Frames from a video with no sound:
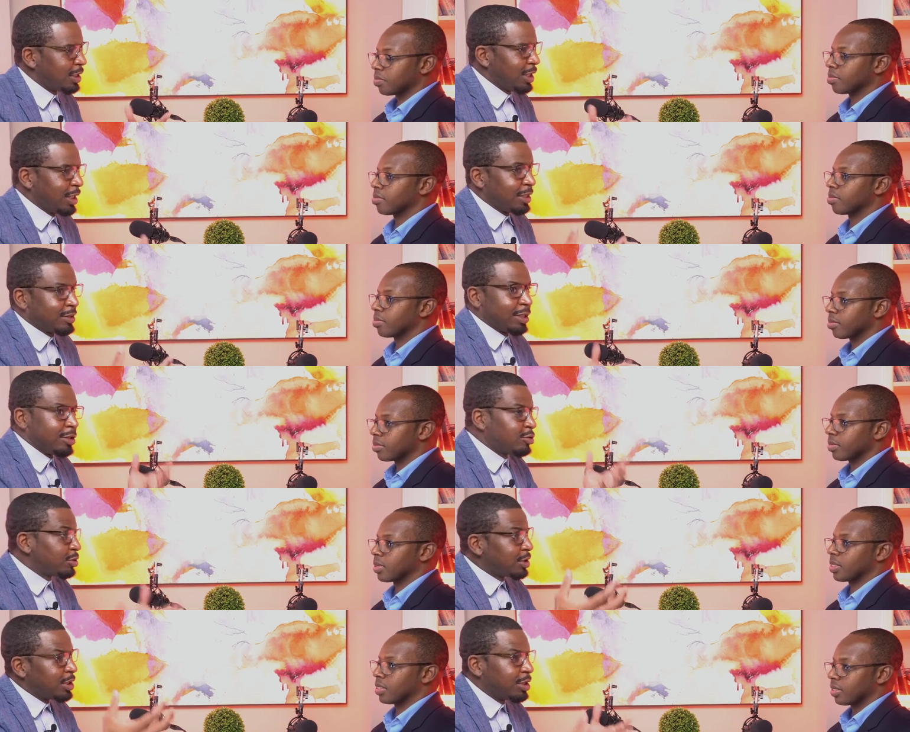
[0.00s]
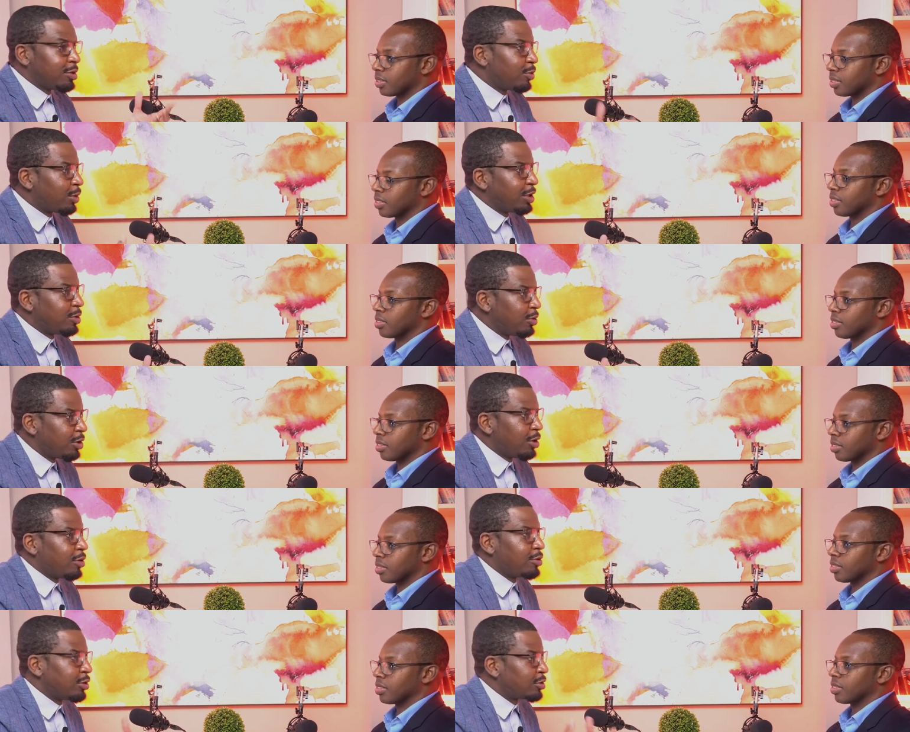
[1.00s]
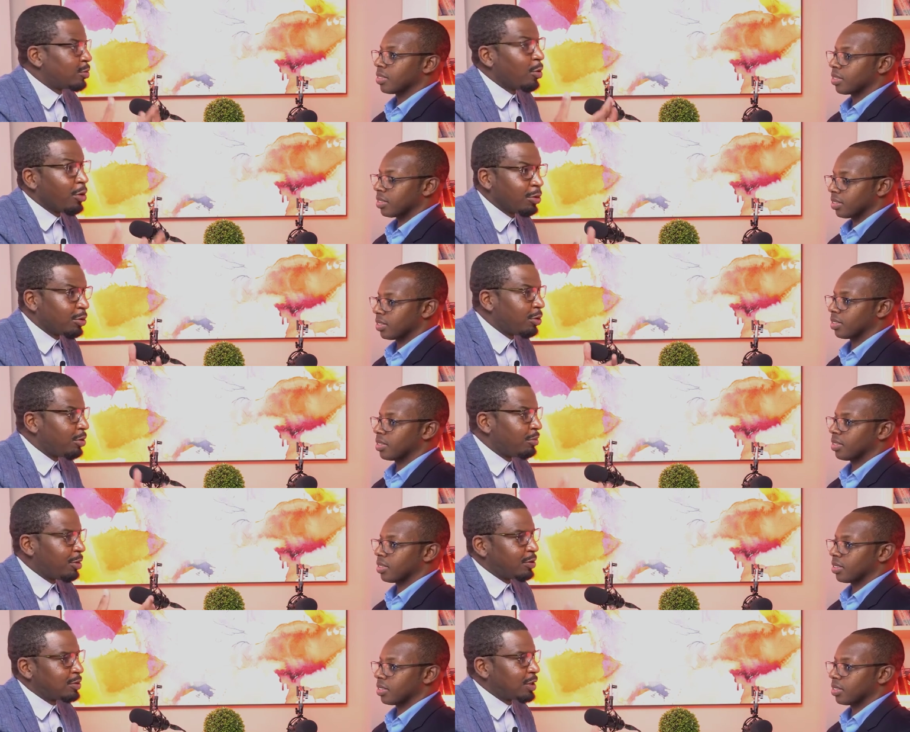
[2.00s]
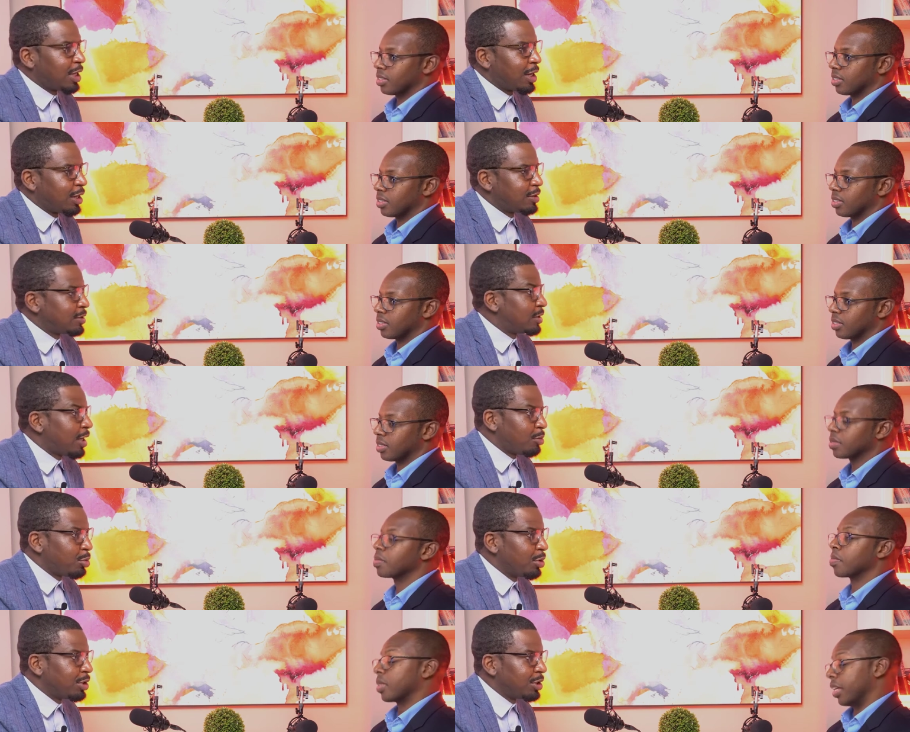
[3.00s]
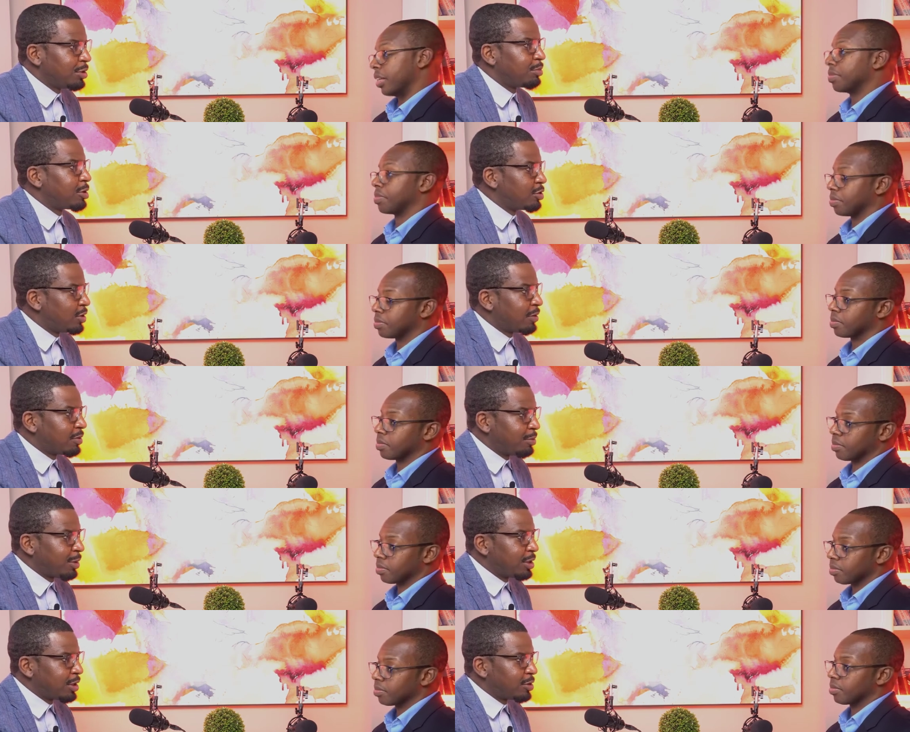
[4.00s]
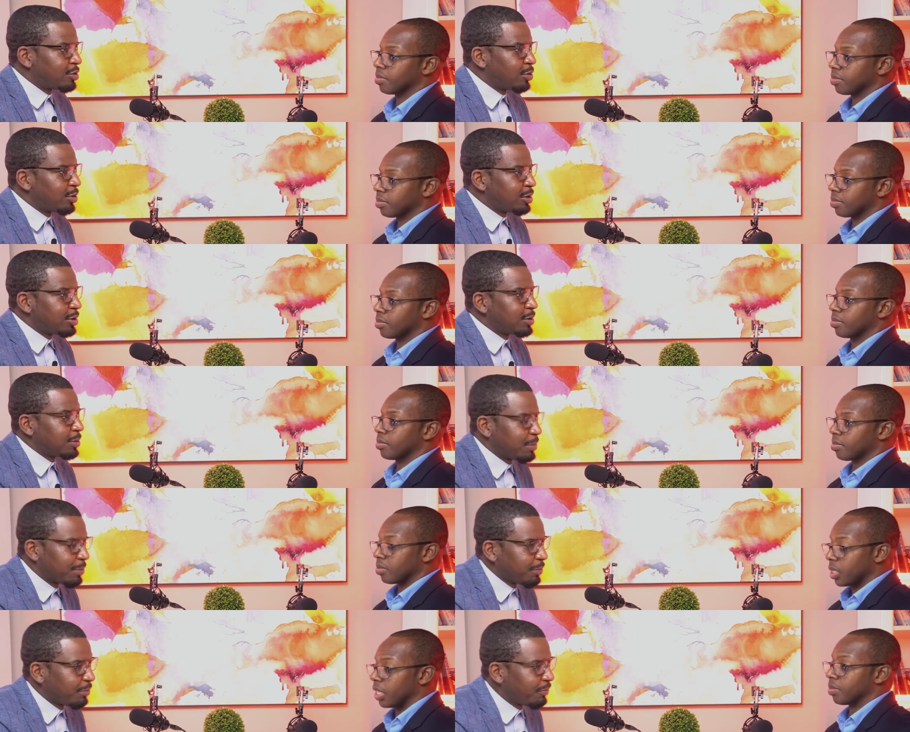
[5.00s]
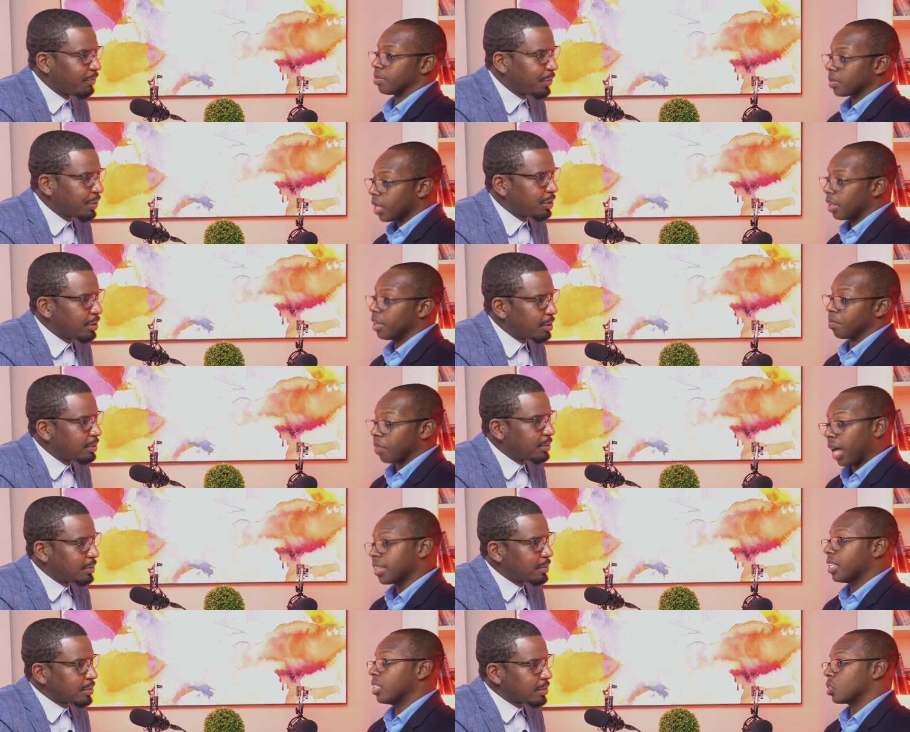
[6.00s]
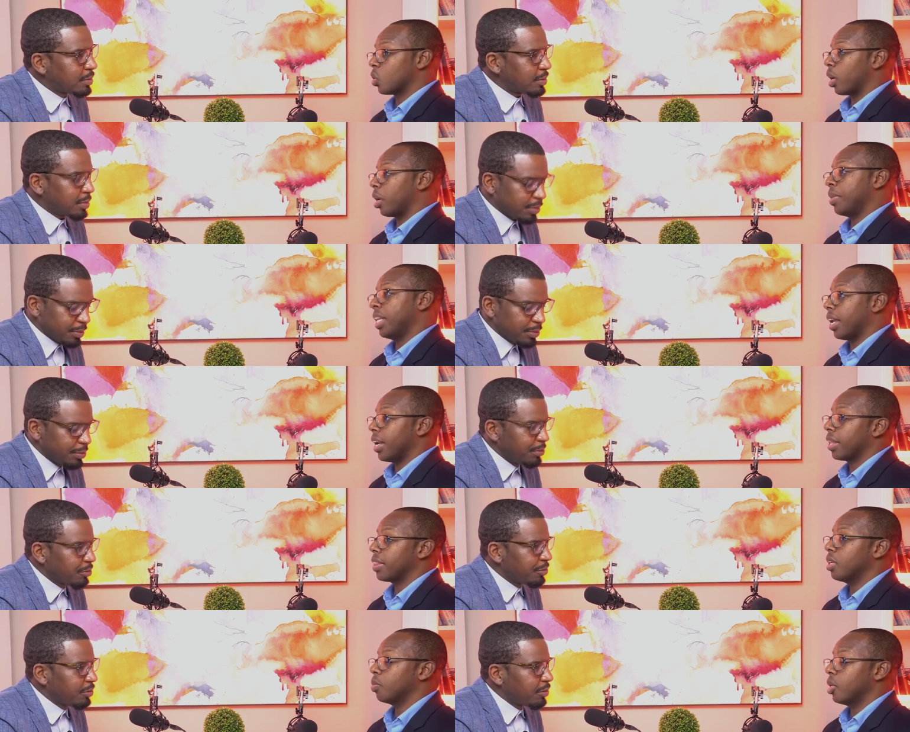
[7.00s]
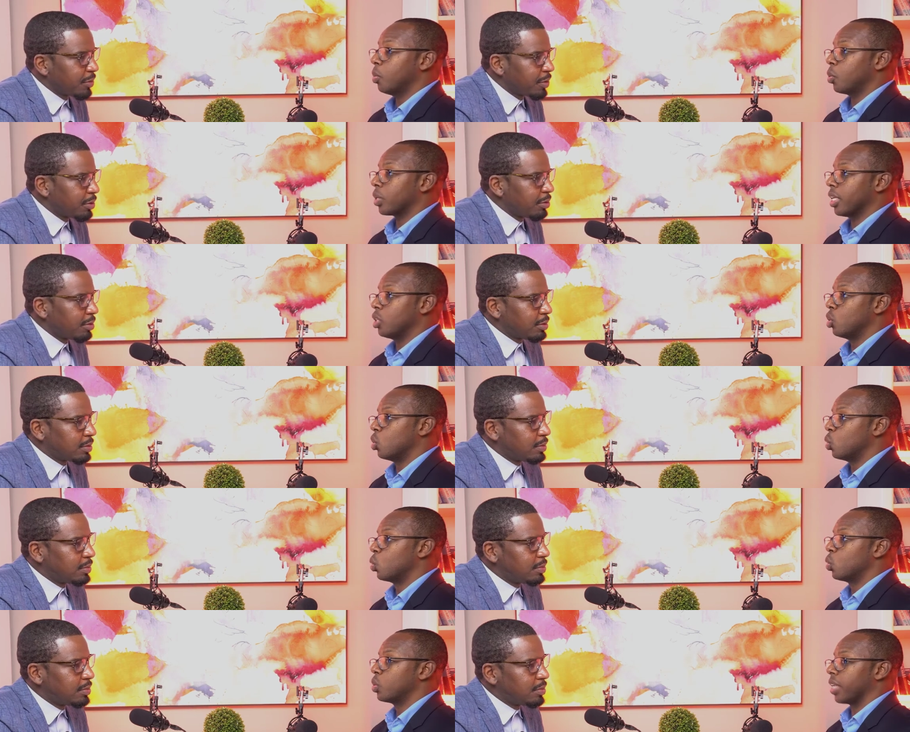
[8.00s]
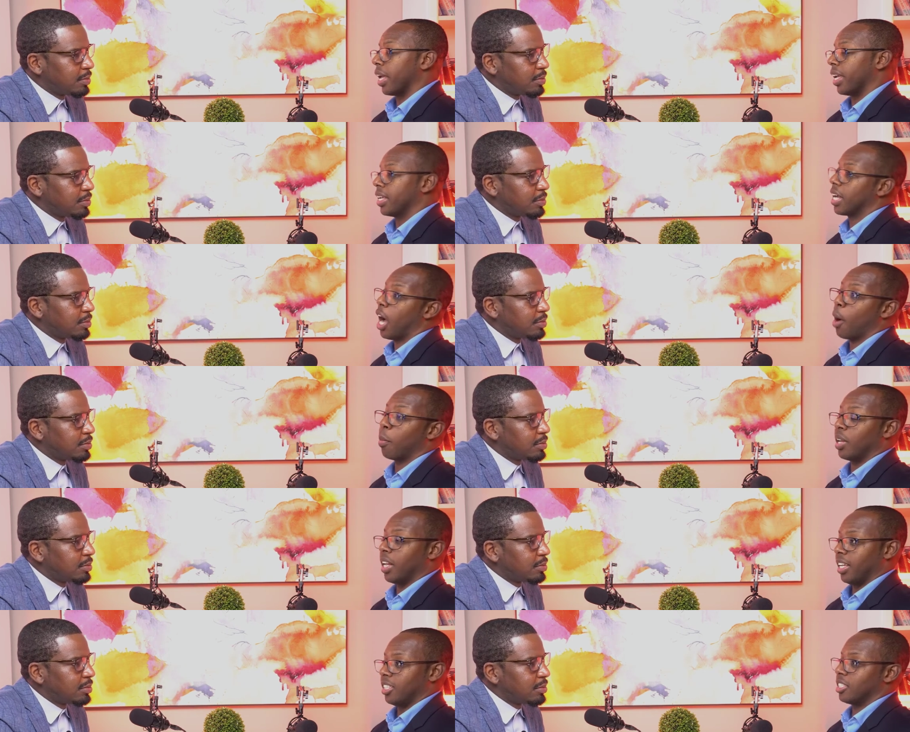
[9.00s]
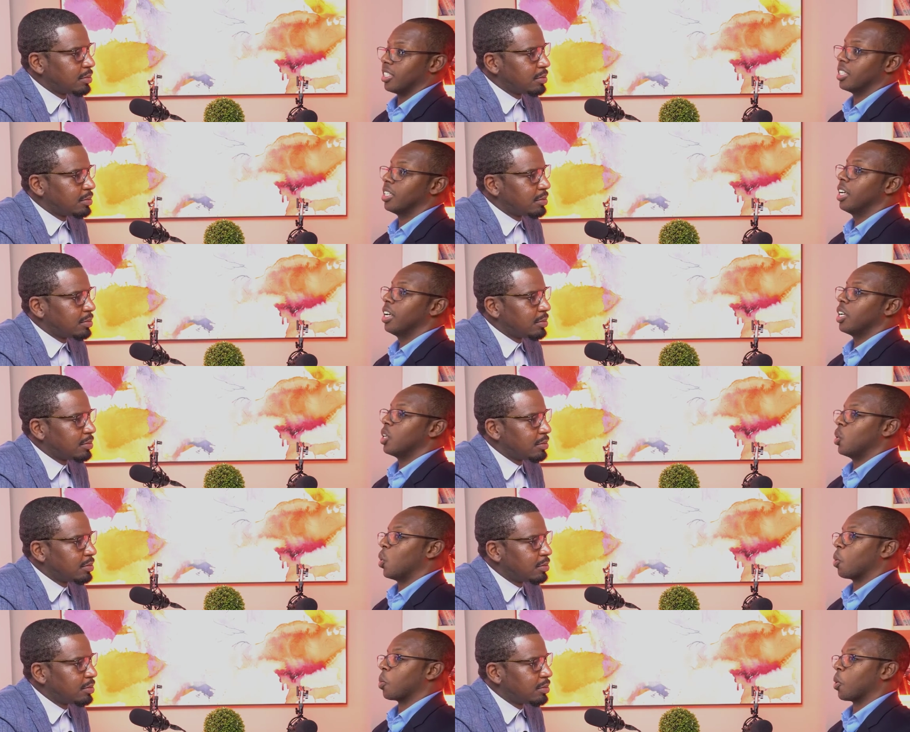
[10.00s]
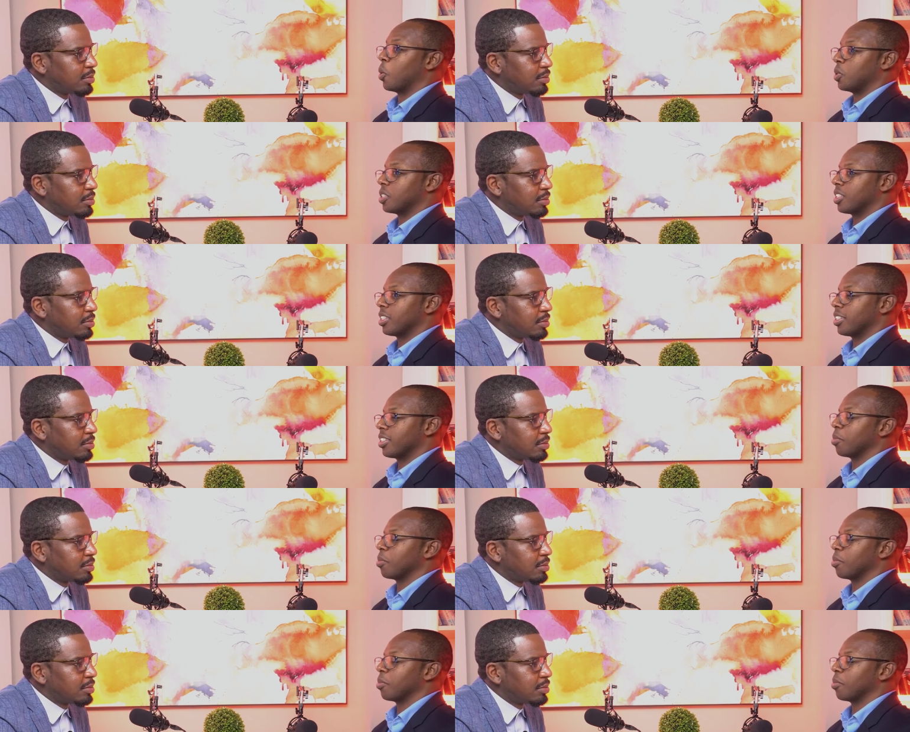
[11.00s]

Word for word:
Speaker 1: It's interesting either way you go. There's work on both sides. It's not pretty, but you have to make that choice.
Speaker 2: Yeah, yeah, I think so. And I mean, and I think people can use a combination, you know, approach. Because I'm